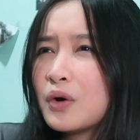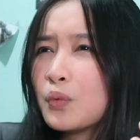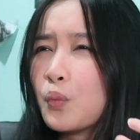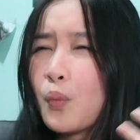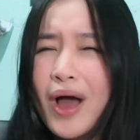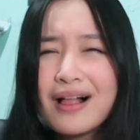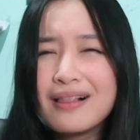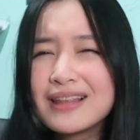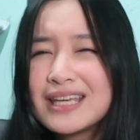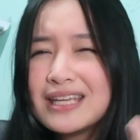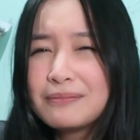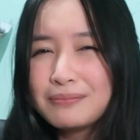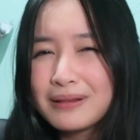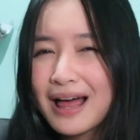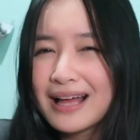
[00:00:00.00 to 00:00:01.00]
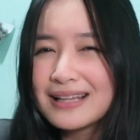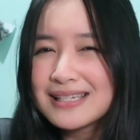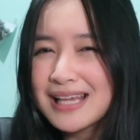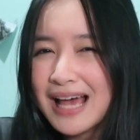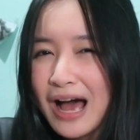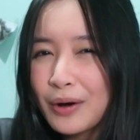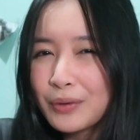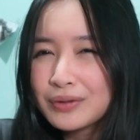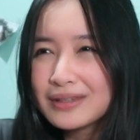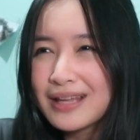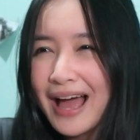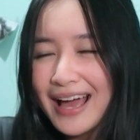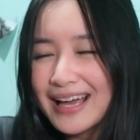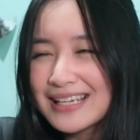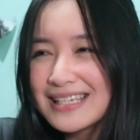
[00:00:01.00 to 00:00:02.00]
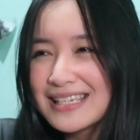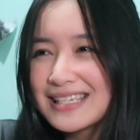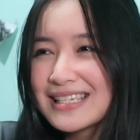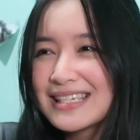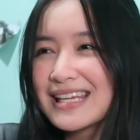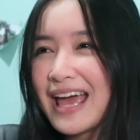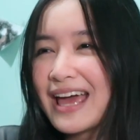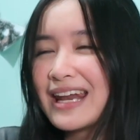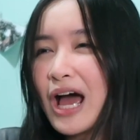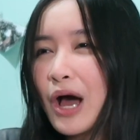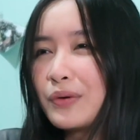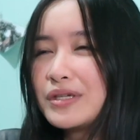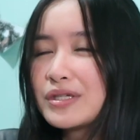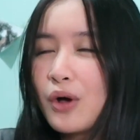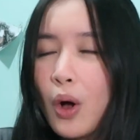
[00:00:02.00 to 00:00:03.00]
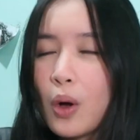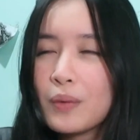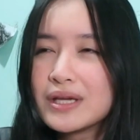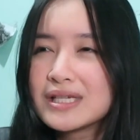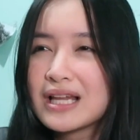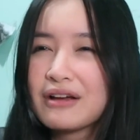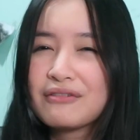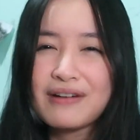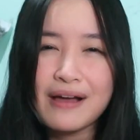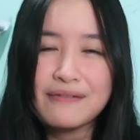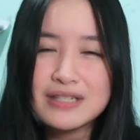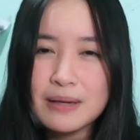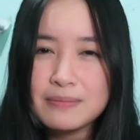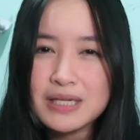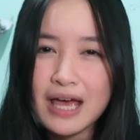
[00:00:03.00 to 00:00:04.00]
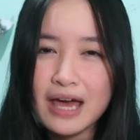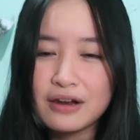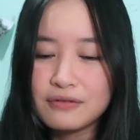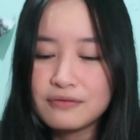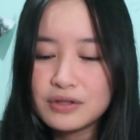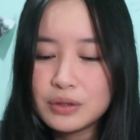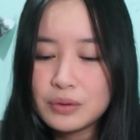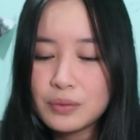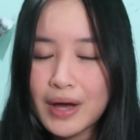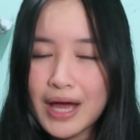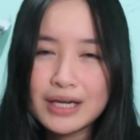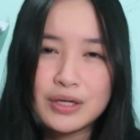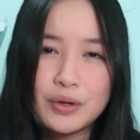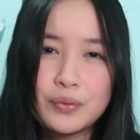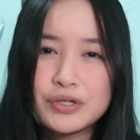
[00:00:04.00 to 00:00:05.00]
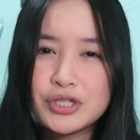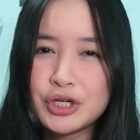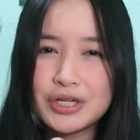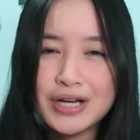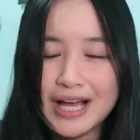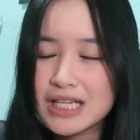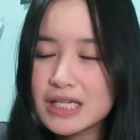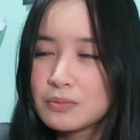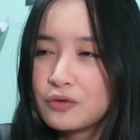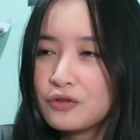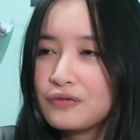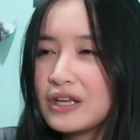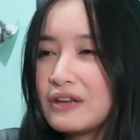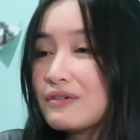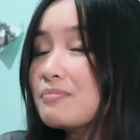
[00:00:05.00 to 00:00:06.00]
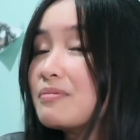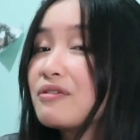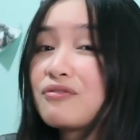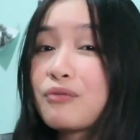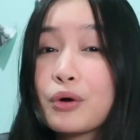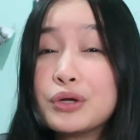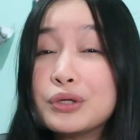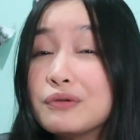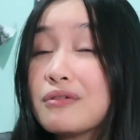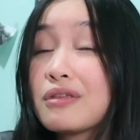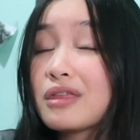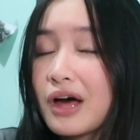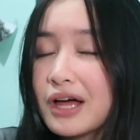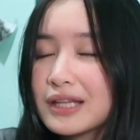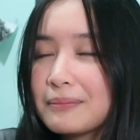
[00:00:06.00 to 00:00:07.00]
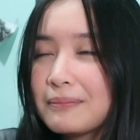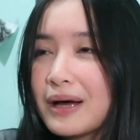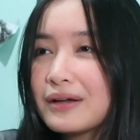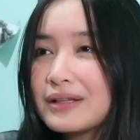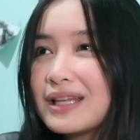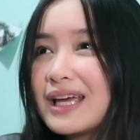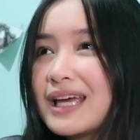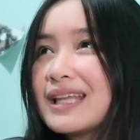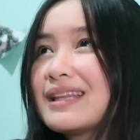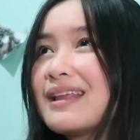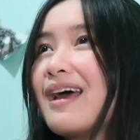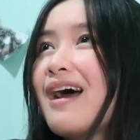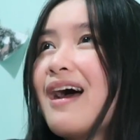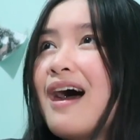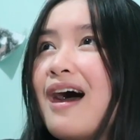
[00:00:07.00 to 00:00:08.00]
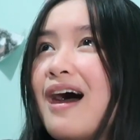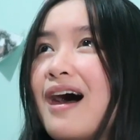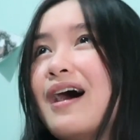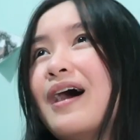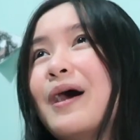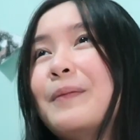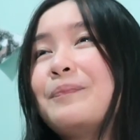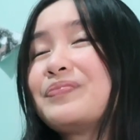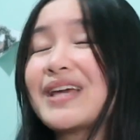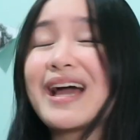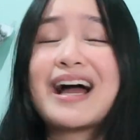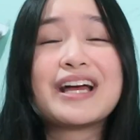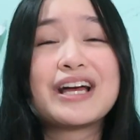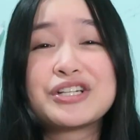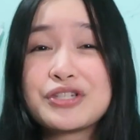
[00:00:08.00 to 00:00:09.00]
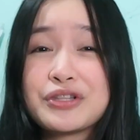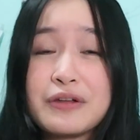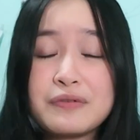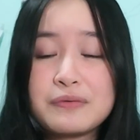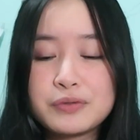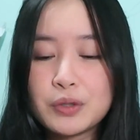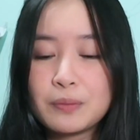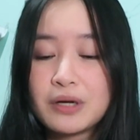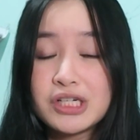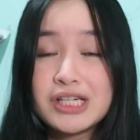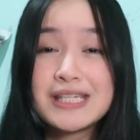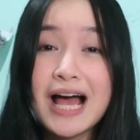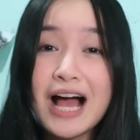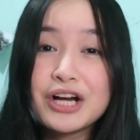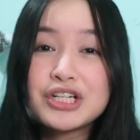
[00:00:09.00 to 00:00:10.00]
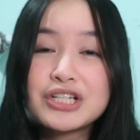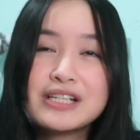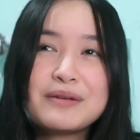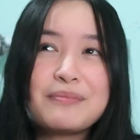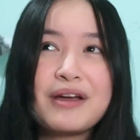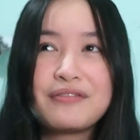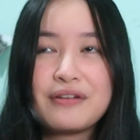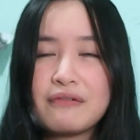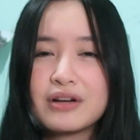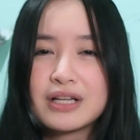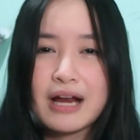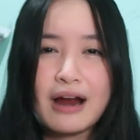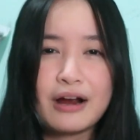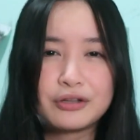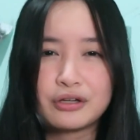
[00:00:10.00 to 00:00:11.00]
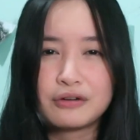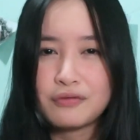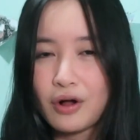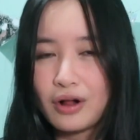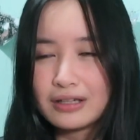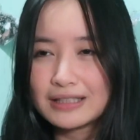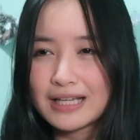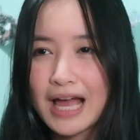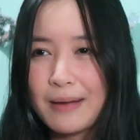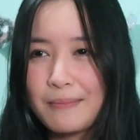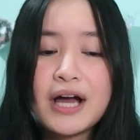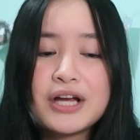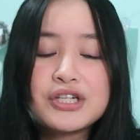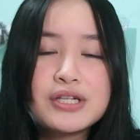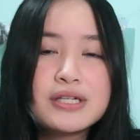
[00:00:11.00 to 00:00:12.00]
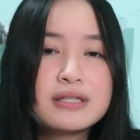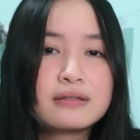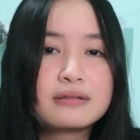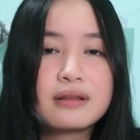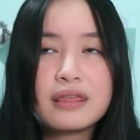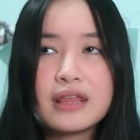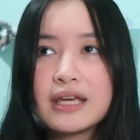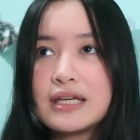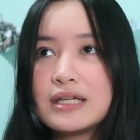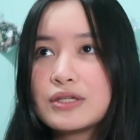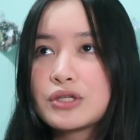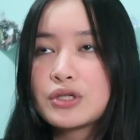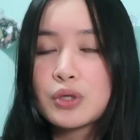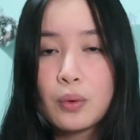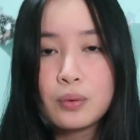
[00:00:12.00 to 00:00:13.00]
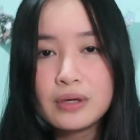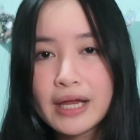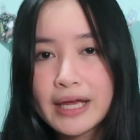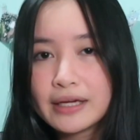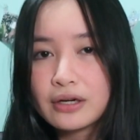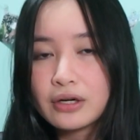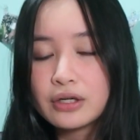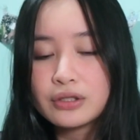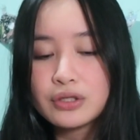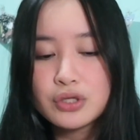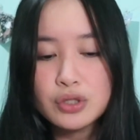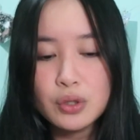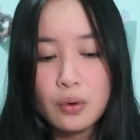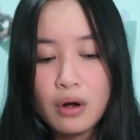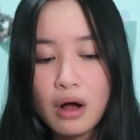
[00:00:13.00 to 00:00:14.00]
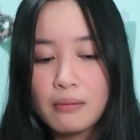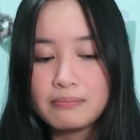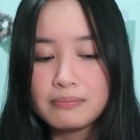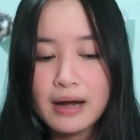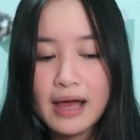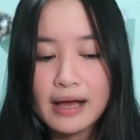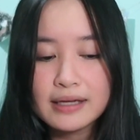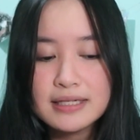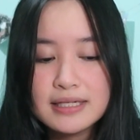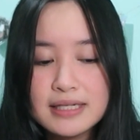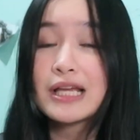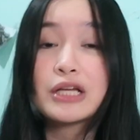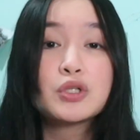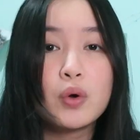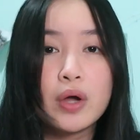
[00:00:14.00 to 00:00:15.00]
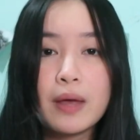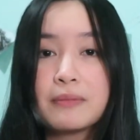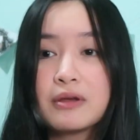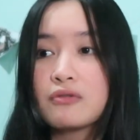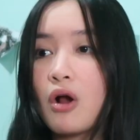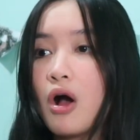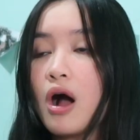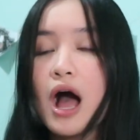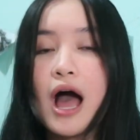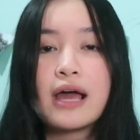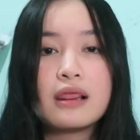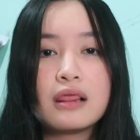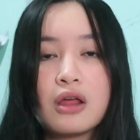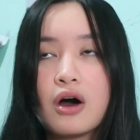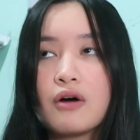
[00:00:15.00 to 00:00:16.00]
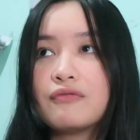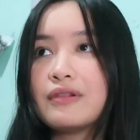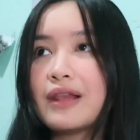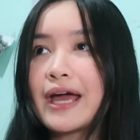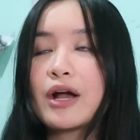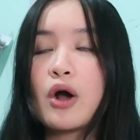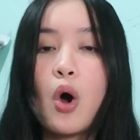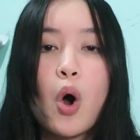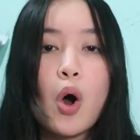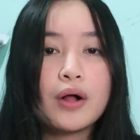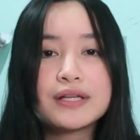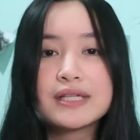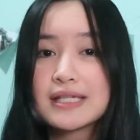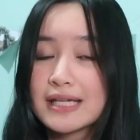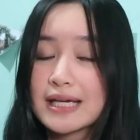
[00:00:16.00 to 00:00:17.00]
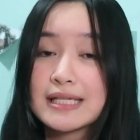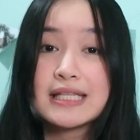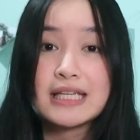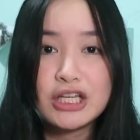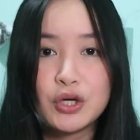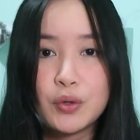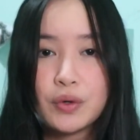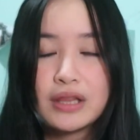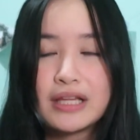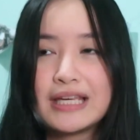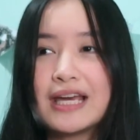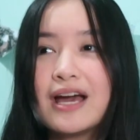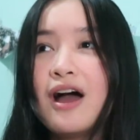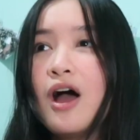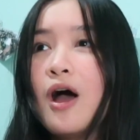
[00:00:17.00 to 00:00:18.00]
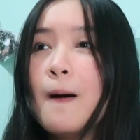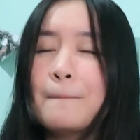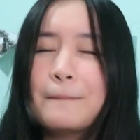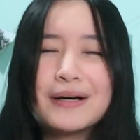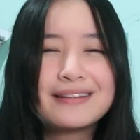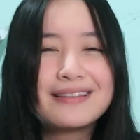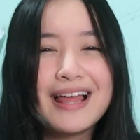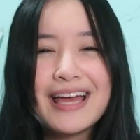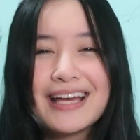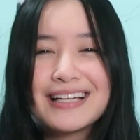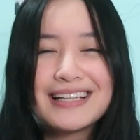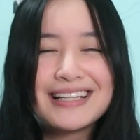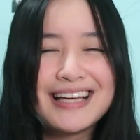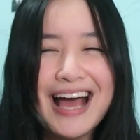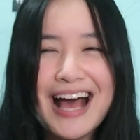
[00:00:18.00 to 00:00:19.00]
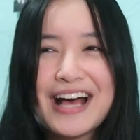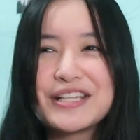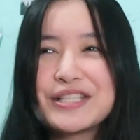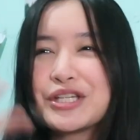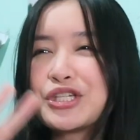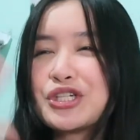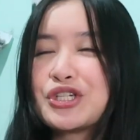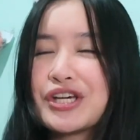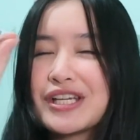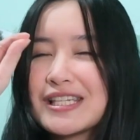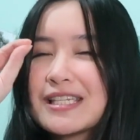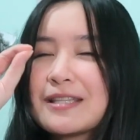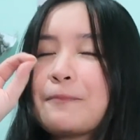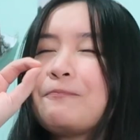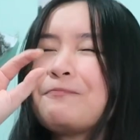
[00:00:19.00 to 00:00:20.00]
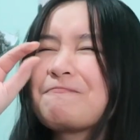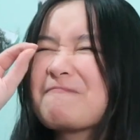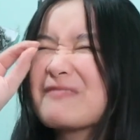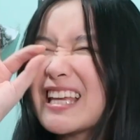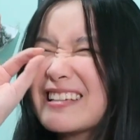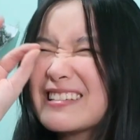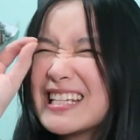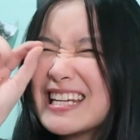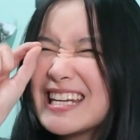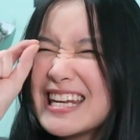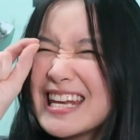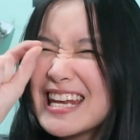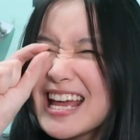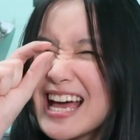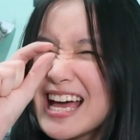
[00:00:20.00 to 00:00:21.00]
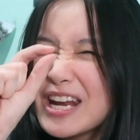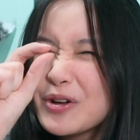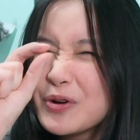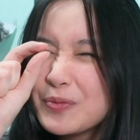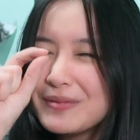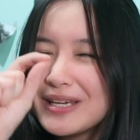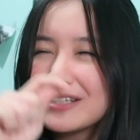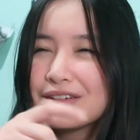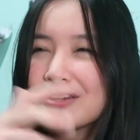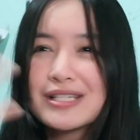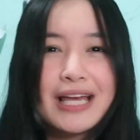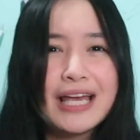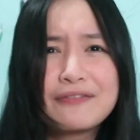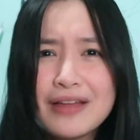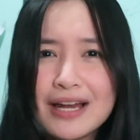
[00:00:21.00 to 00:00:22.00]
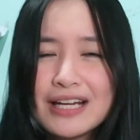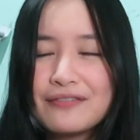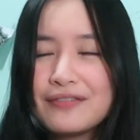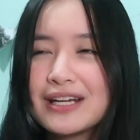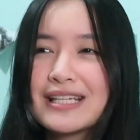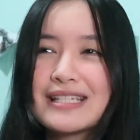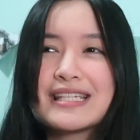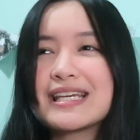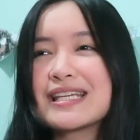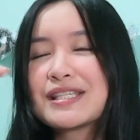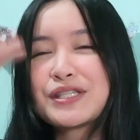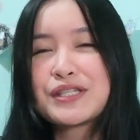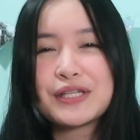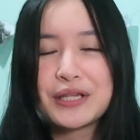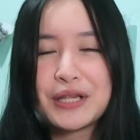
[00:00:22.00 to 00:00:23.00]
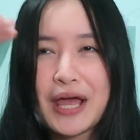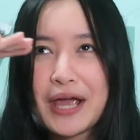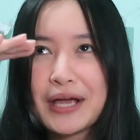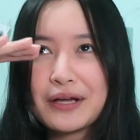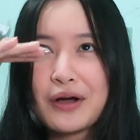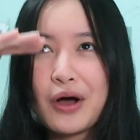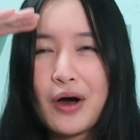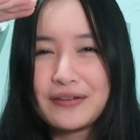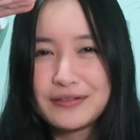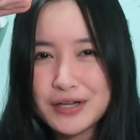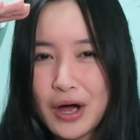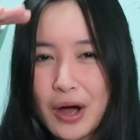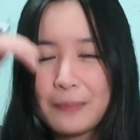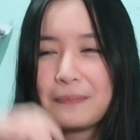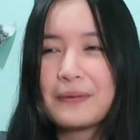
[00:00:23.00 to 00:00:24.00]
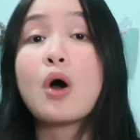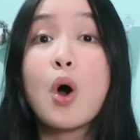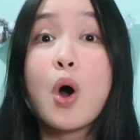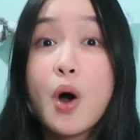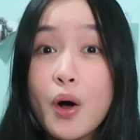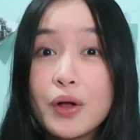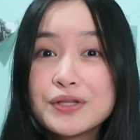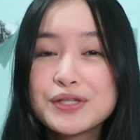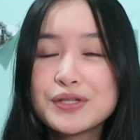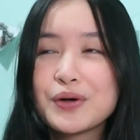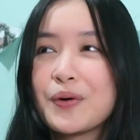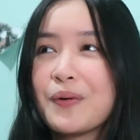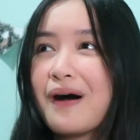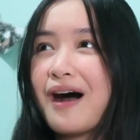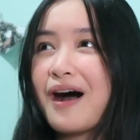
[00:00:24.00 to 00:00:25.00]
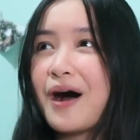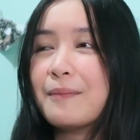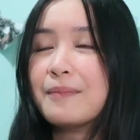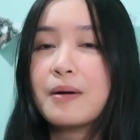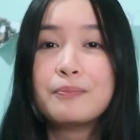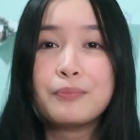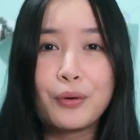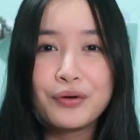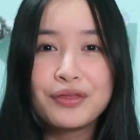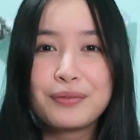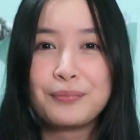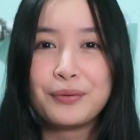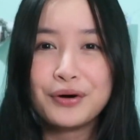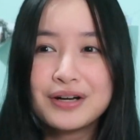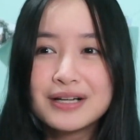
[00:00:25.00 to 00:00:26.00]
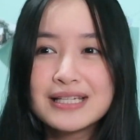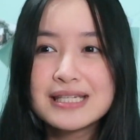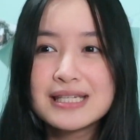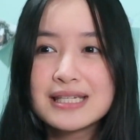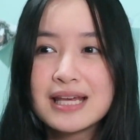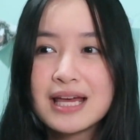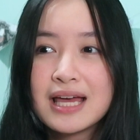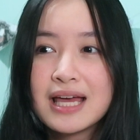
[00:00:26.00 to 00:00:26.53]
well he plans out heists and how he's always like 5 steps ahead of you and knows your next move even before you've thought about it. Yeah, I just love him so much. He's actually my favorite character of all time. I just think he's so layered, so complex. Like, don't get me wrong, I love like all 6 equally, but like Kaz is just like nanometers, like, if that even exists, like on top. Also, both books,